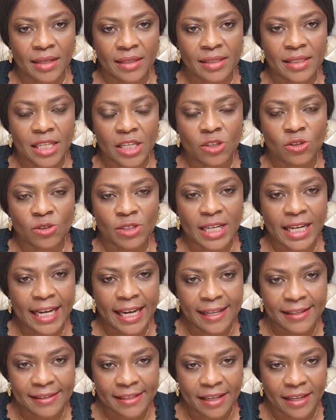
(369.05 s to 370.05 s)
It's a good
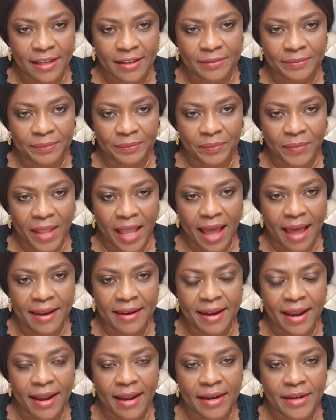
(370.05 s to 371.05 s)
cleanser, and
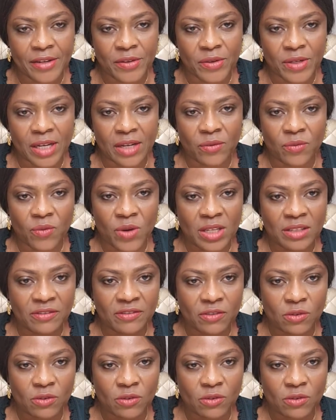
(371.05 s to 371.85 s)
then you can wait